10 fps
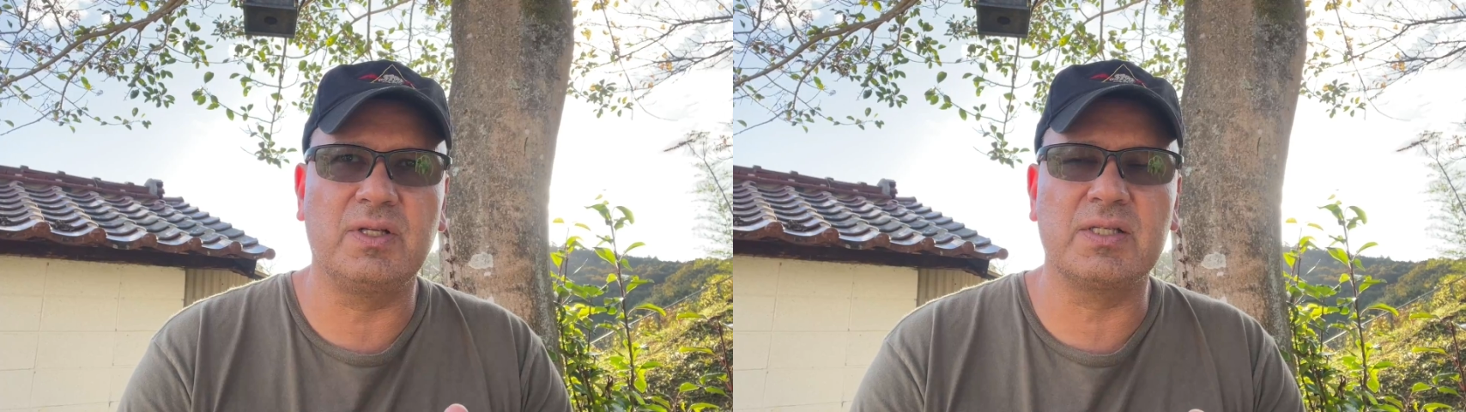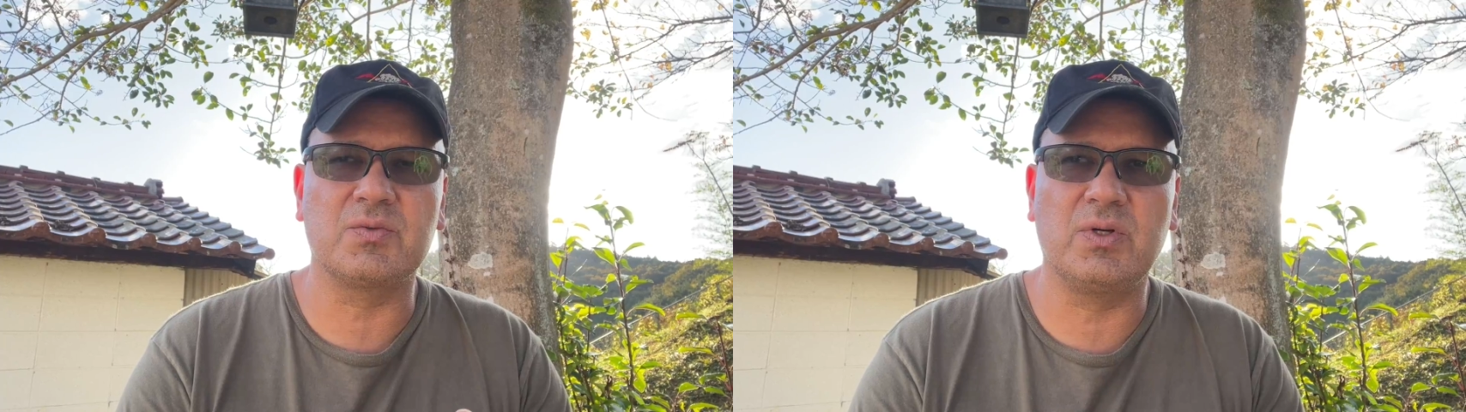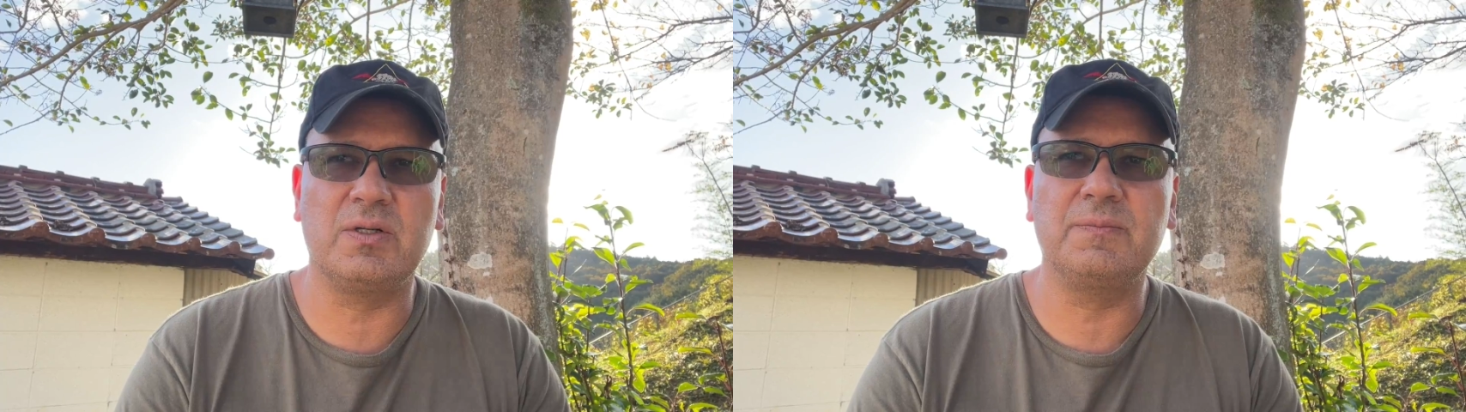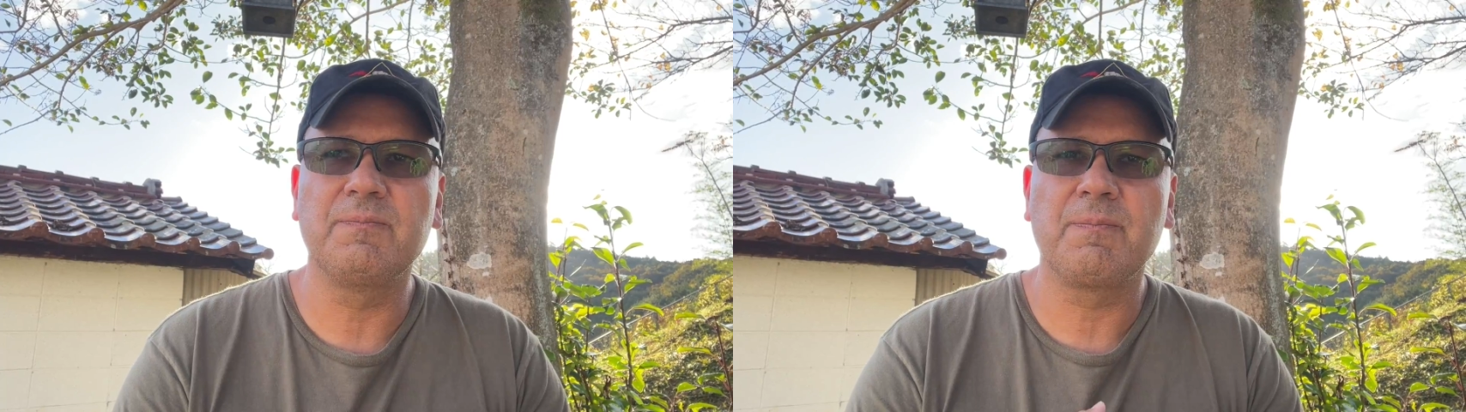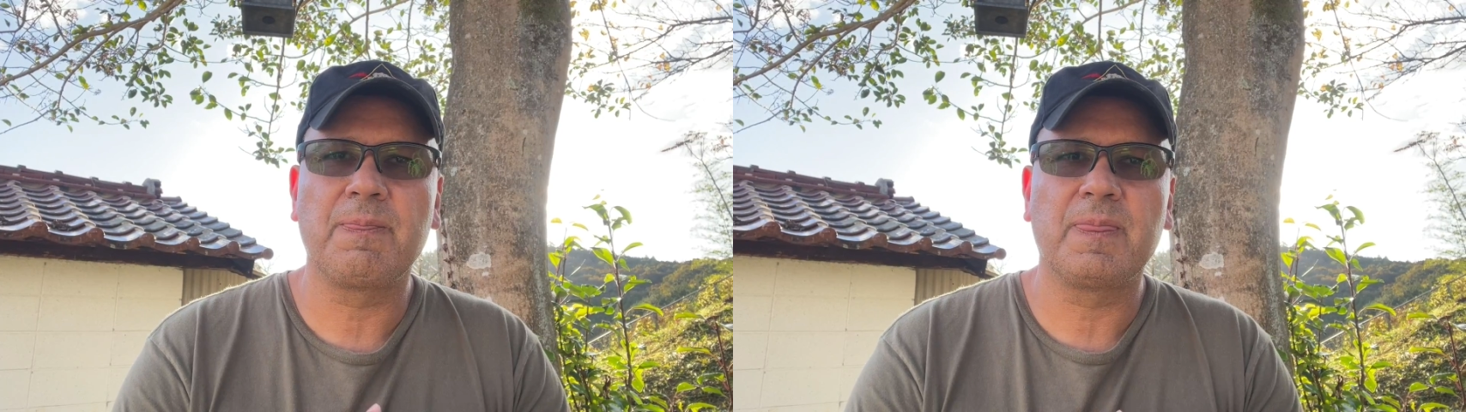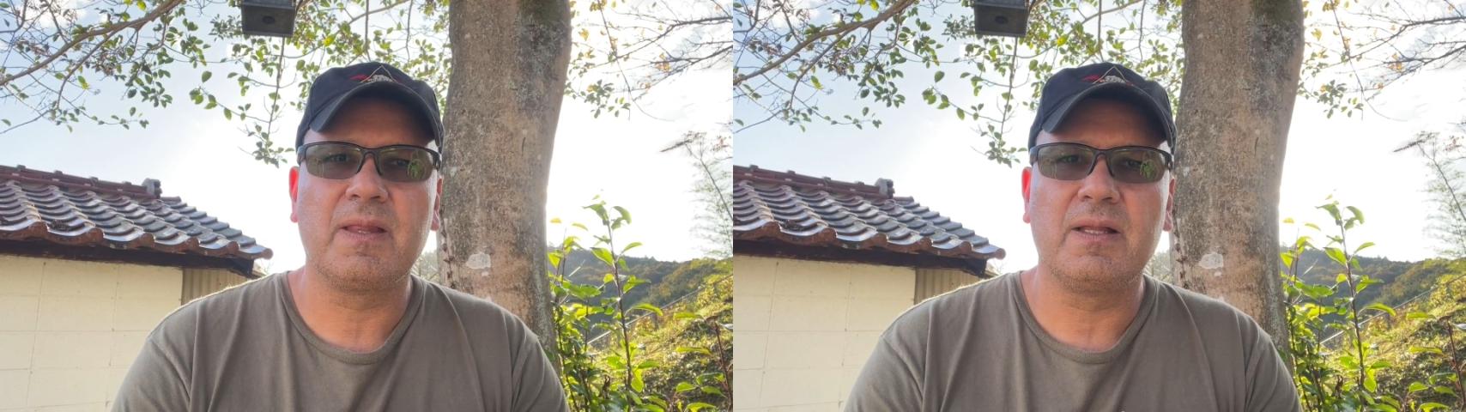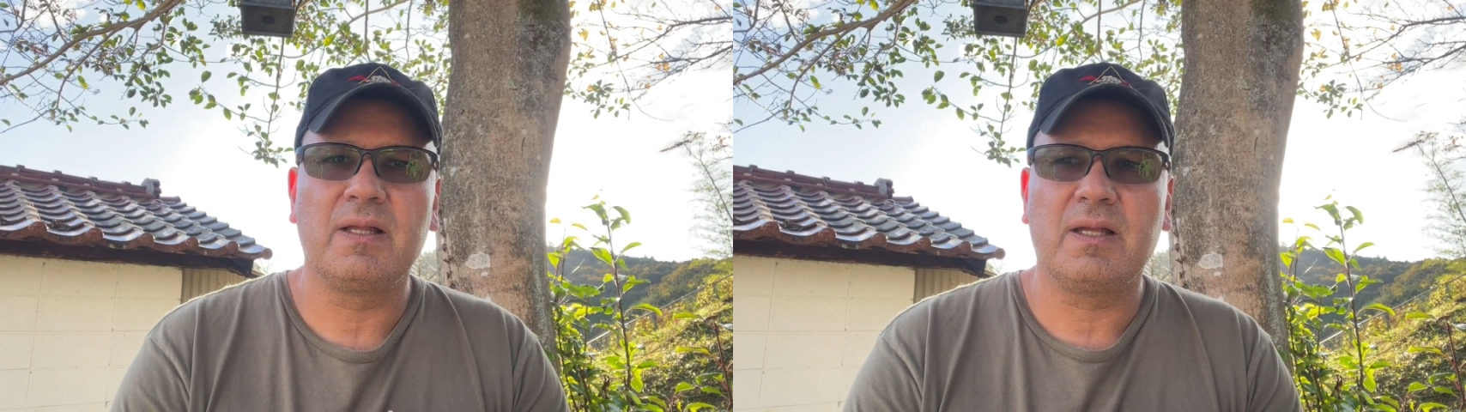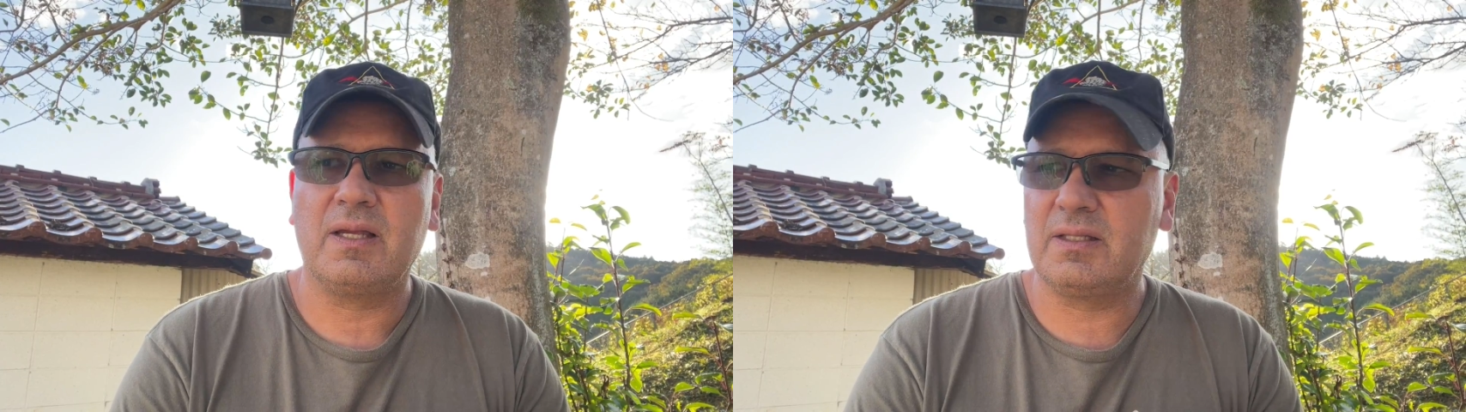as well.
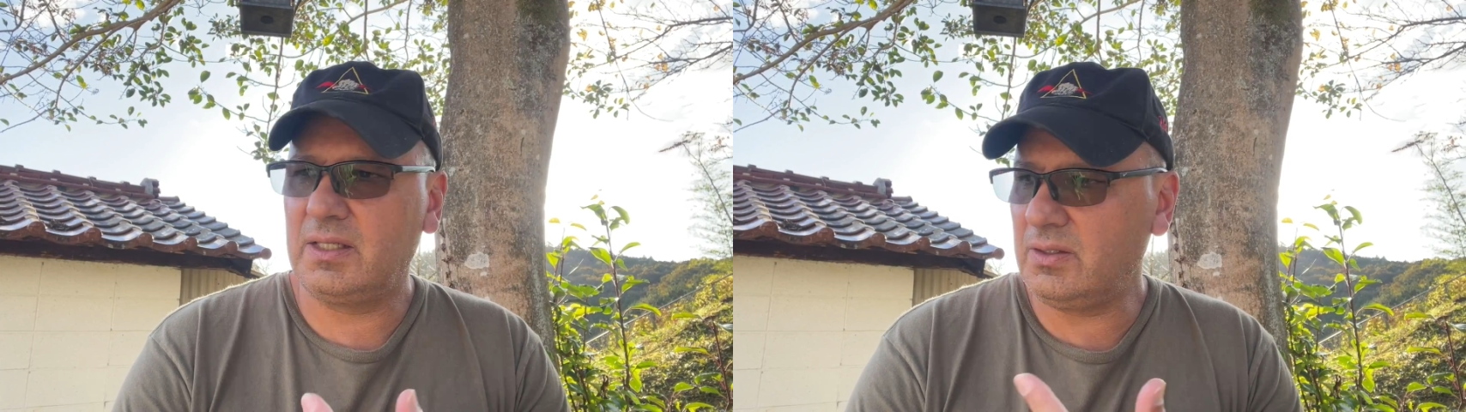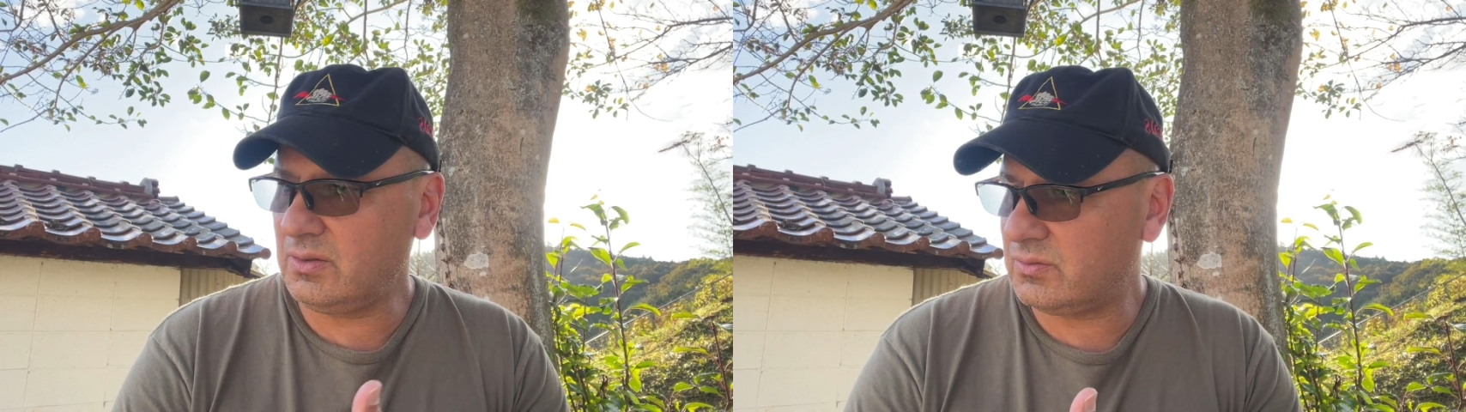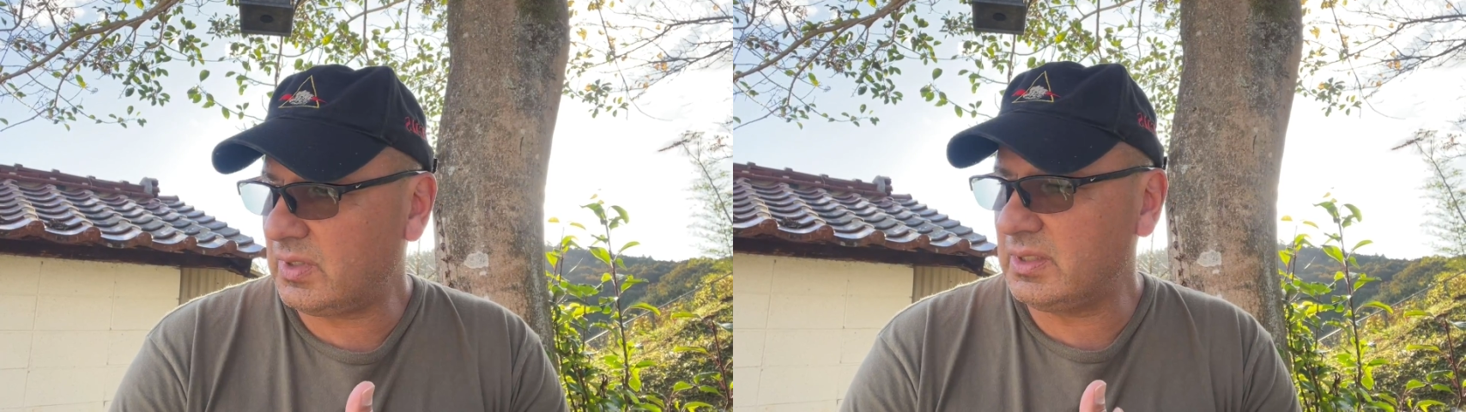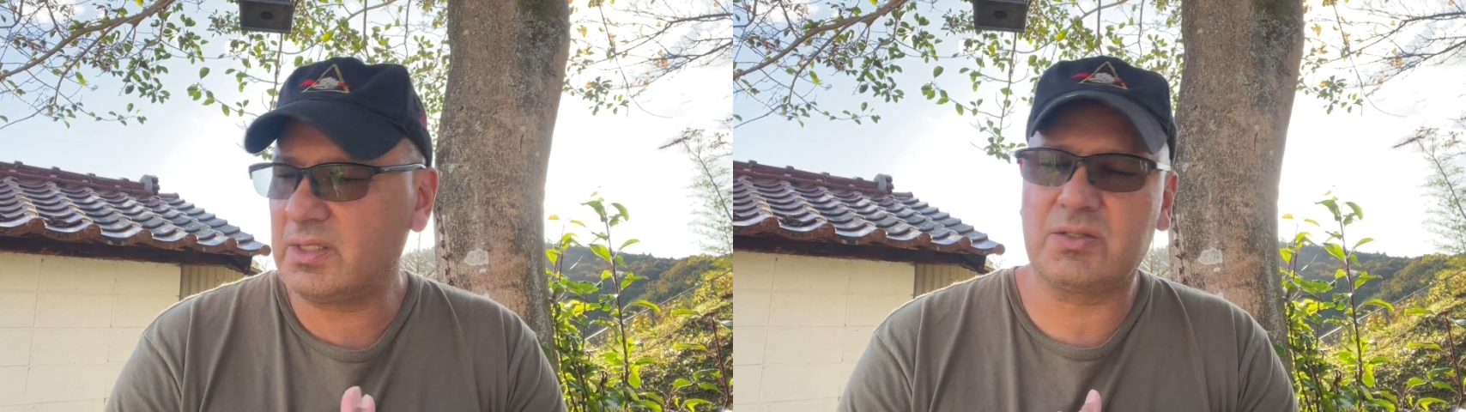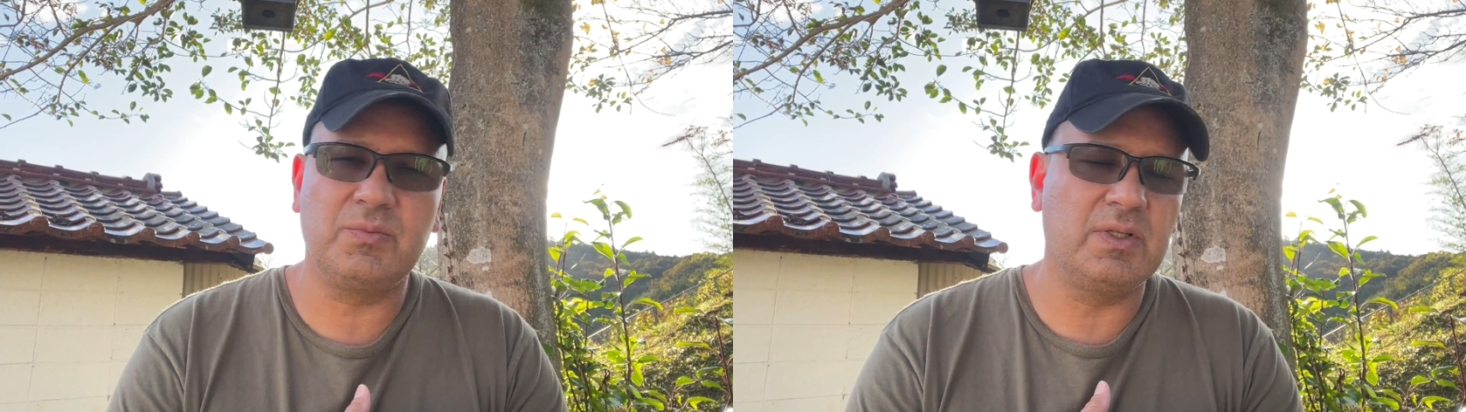And here, right next to me